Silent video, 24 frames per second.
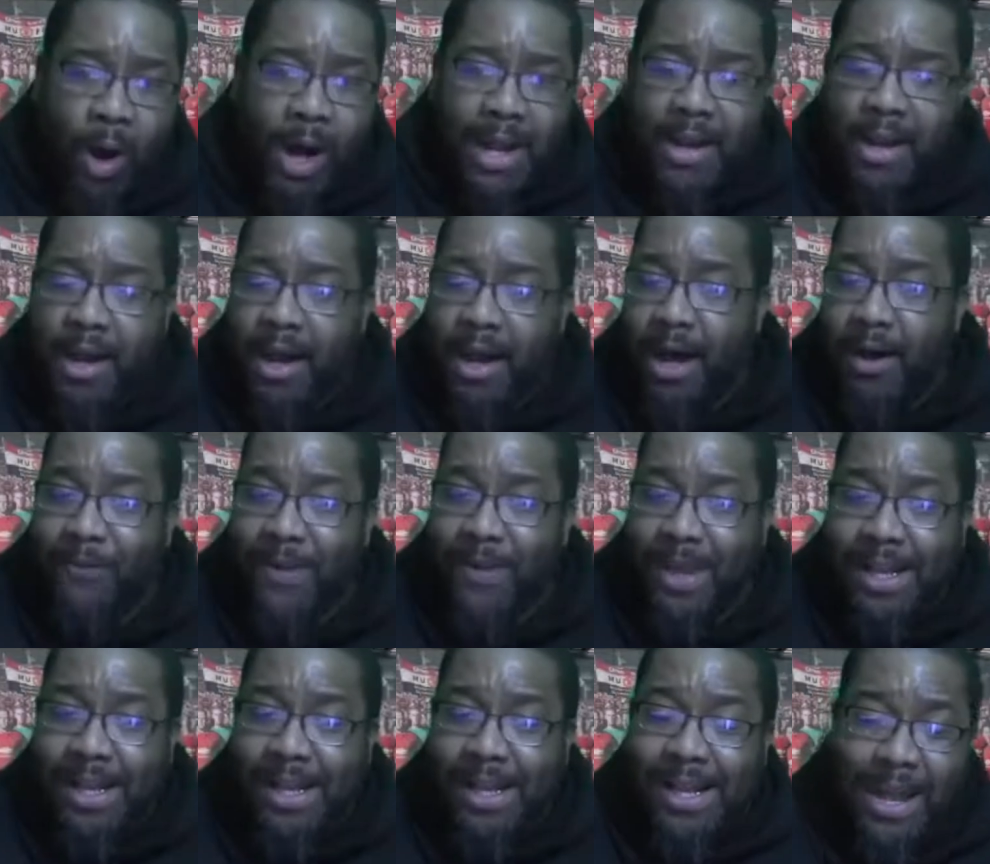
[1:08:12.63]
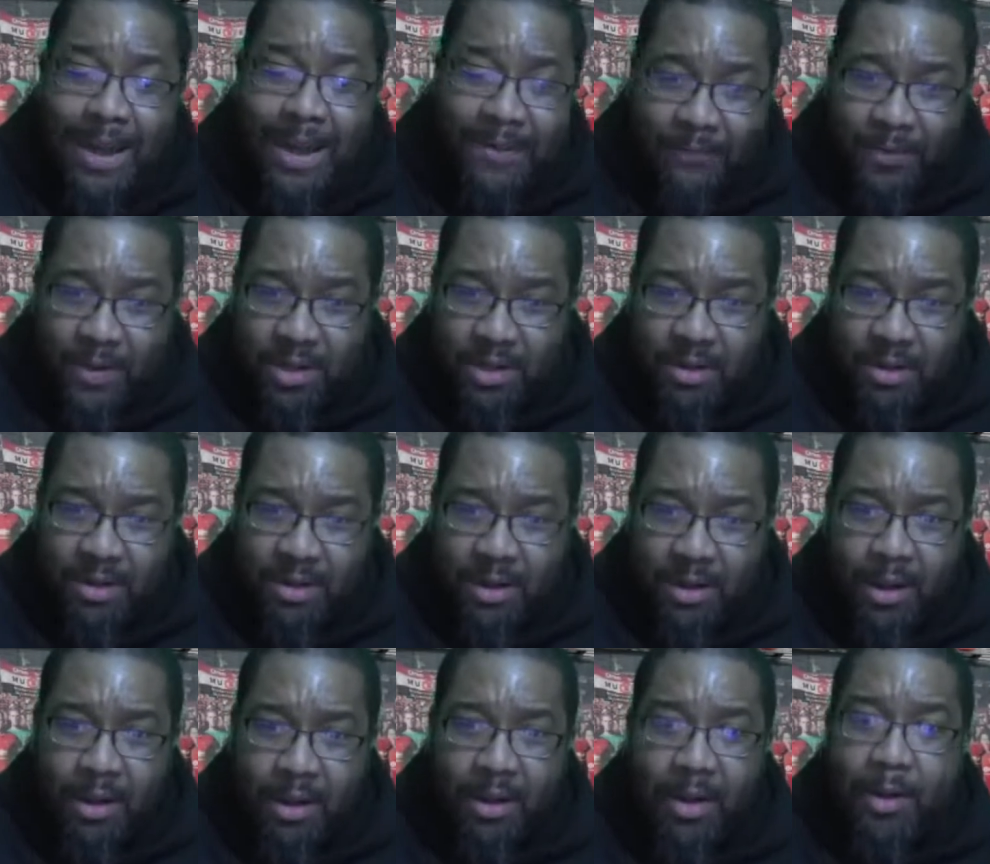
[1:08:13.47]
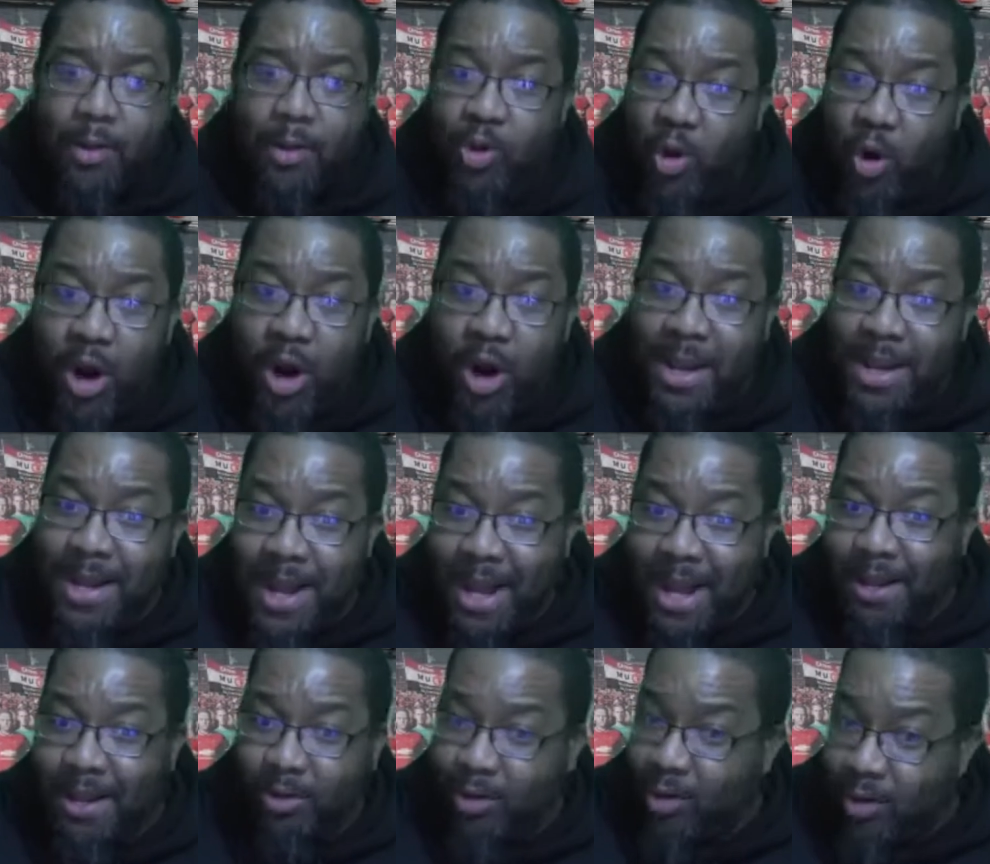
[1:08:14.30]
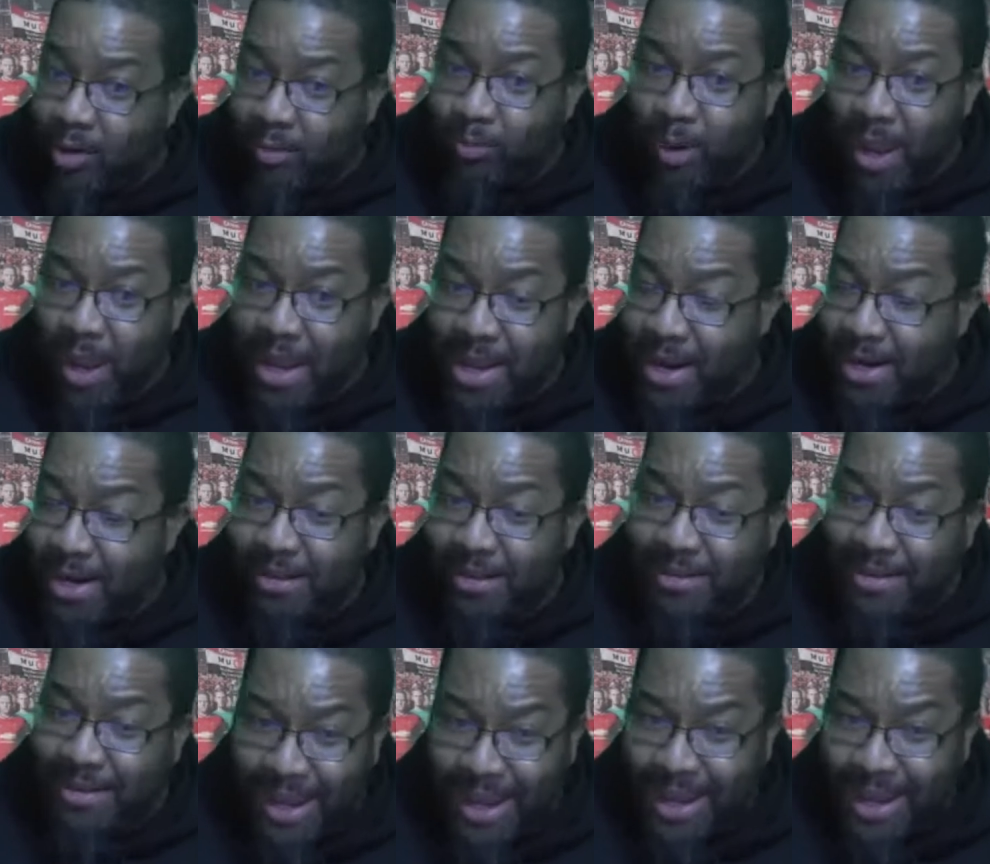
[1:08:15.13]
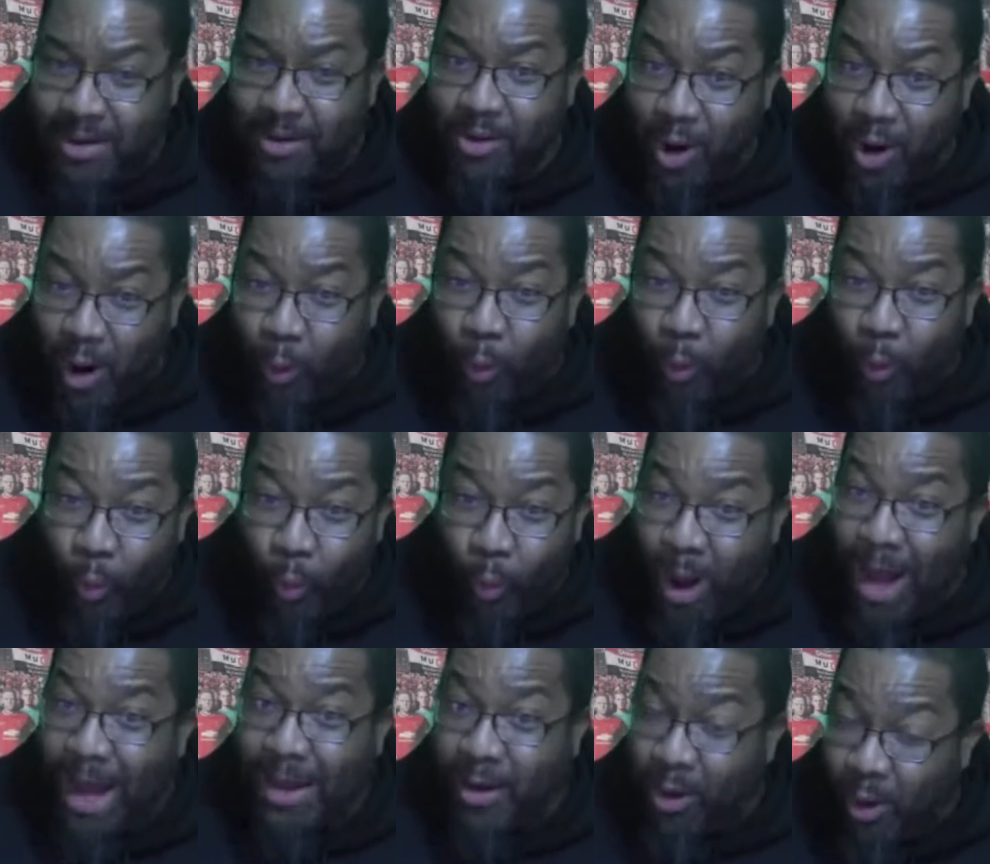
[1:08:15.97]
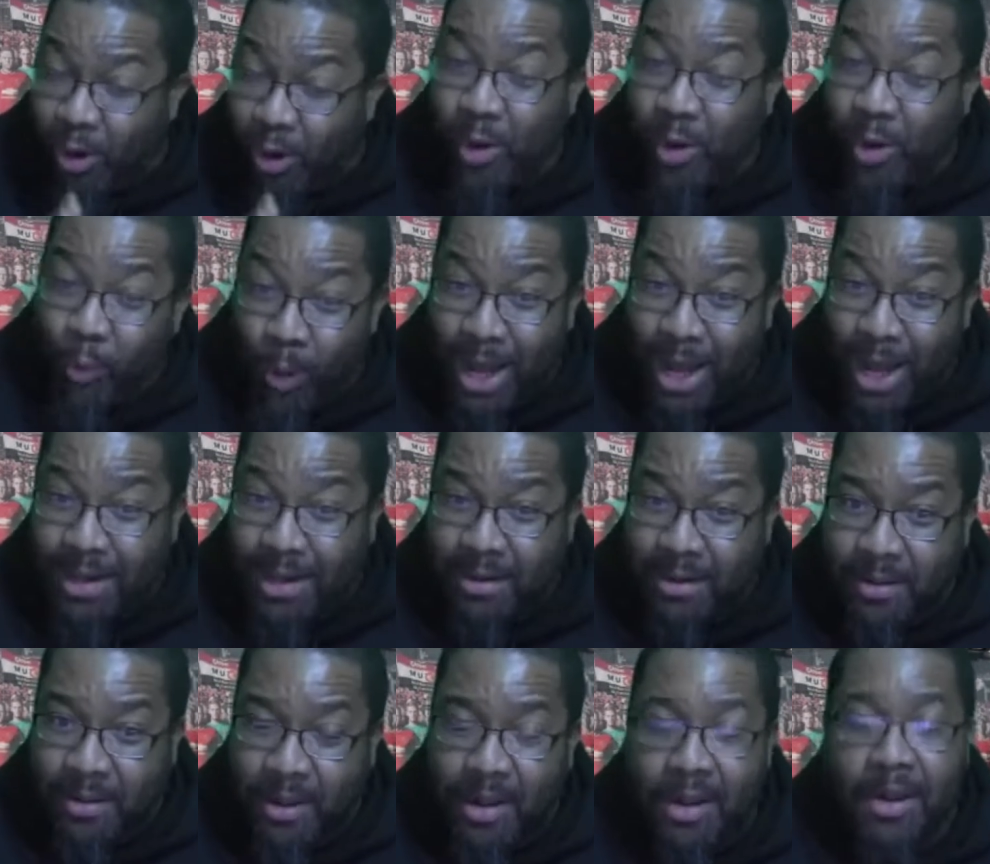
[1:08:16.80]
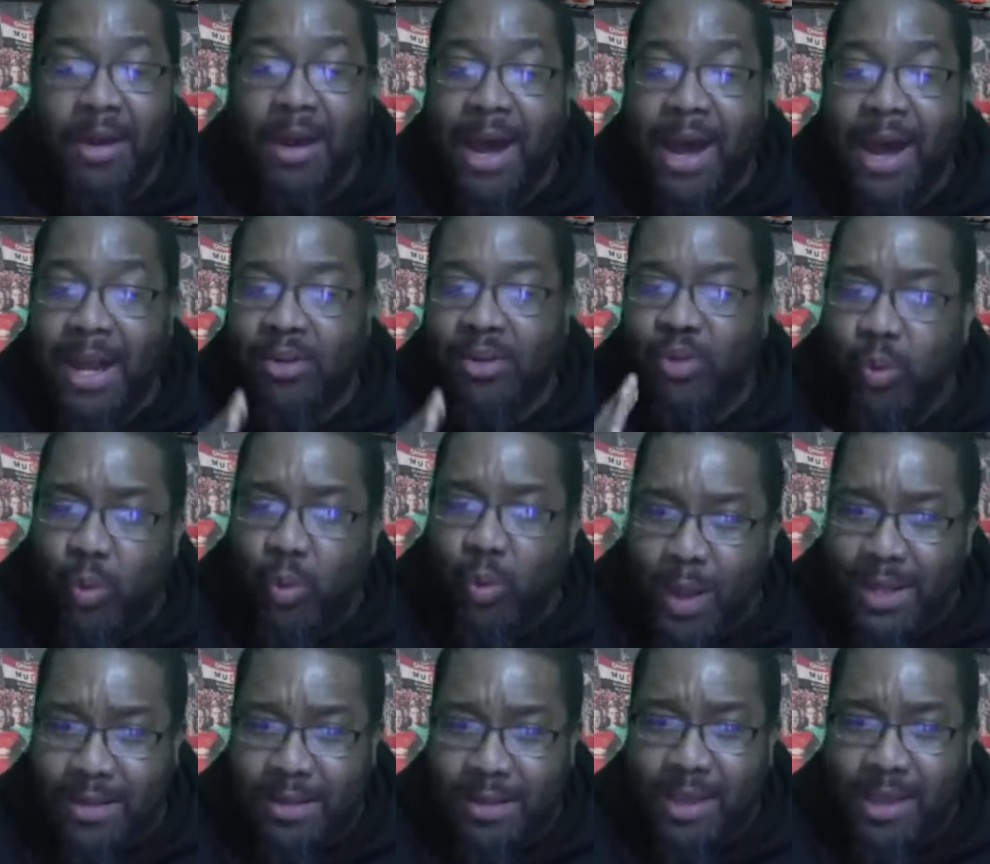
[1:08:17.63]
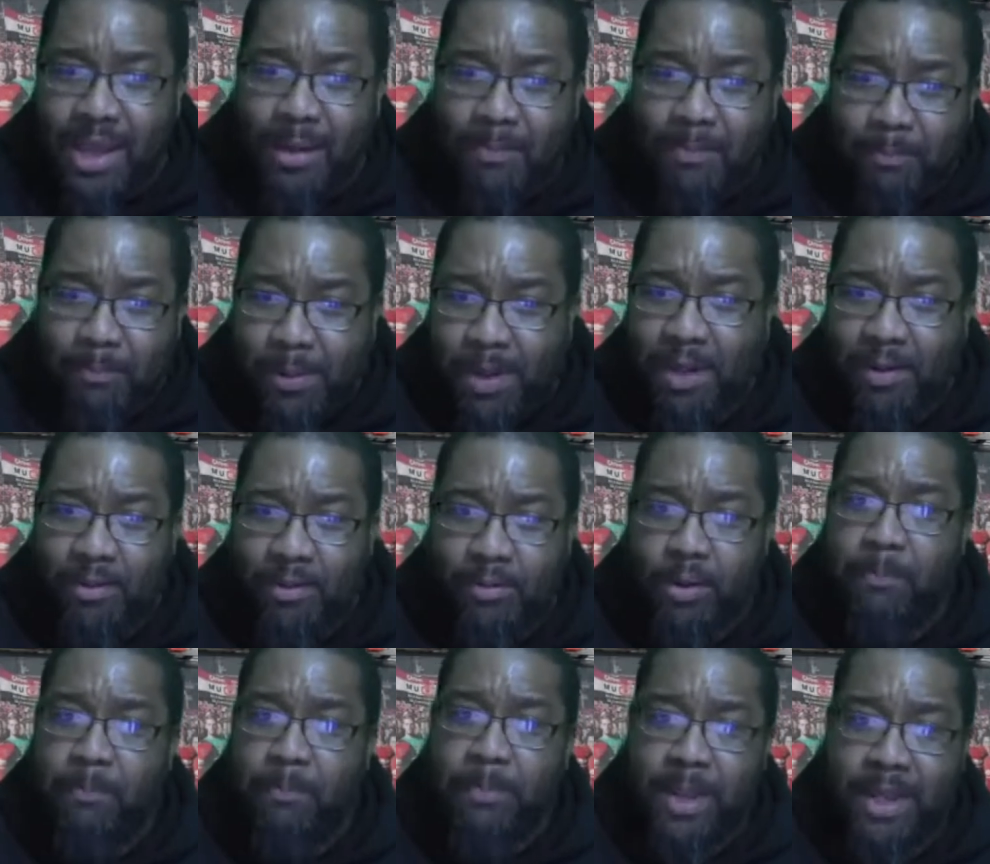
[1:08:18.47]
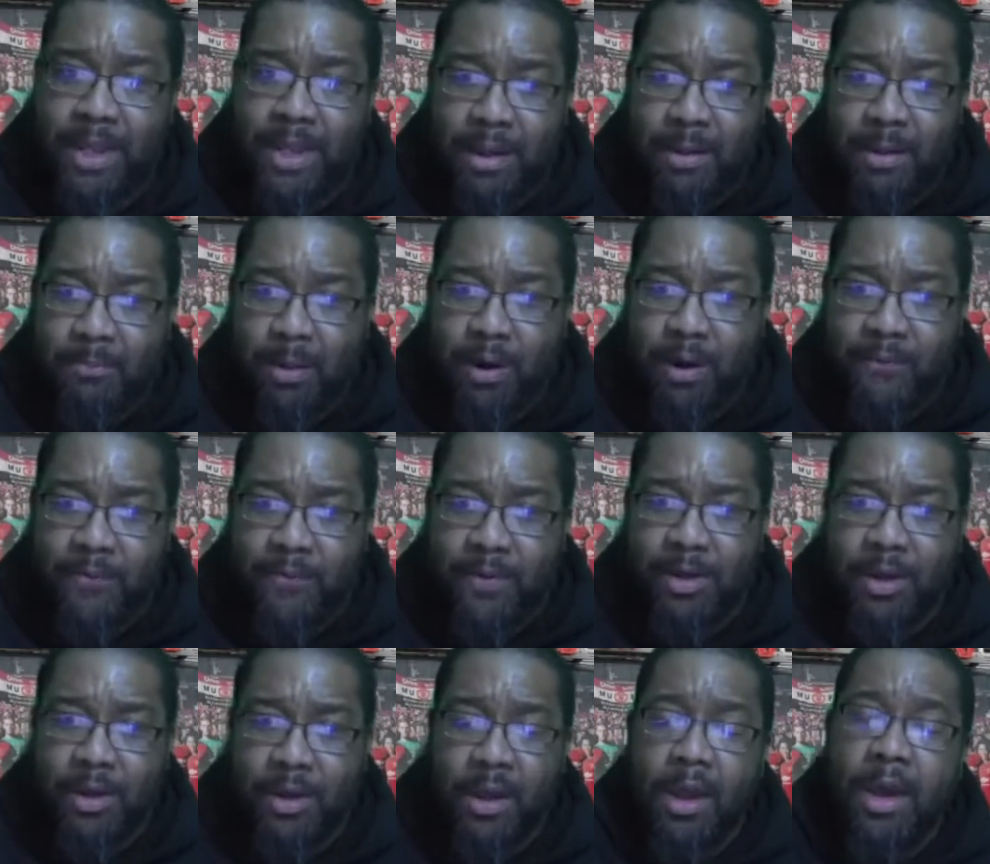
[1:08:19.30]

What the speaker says: of 11. You are not any of the 10. You are one, only one. And 28 players were picked above you.